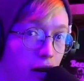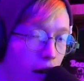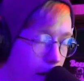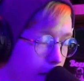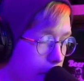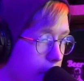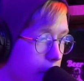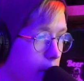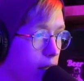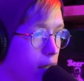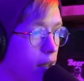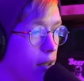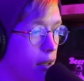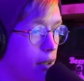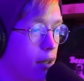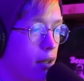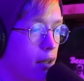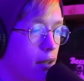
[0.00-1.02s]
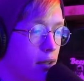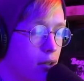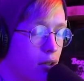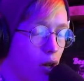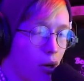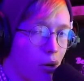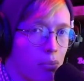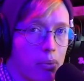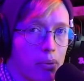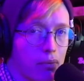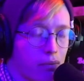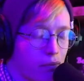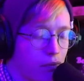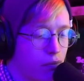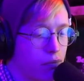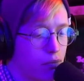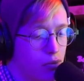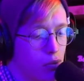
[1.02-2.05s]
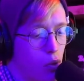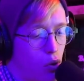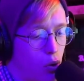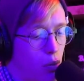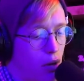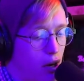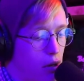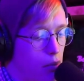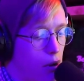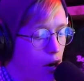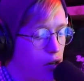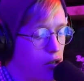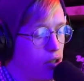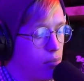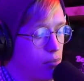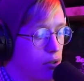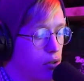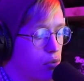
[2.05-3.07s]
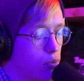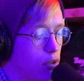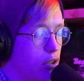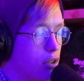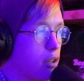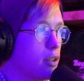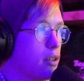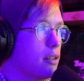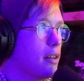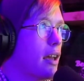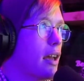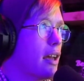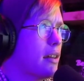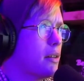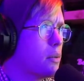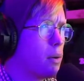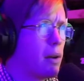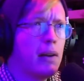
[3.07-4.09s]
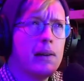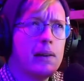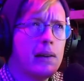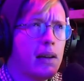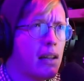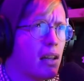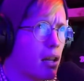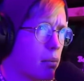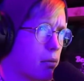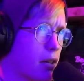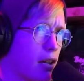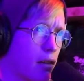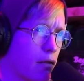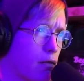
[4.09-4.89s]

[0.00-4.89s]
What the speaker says: night. No, but order one at a bar or something. That's really good. And I ended up getting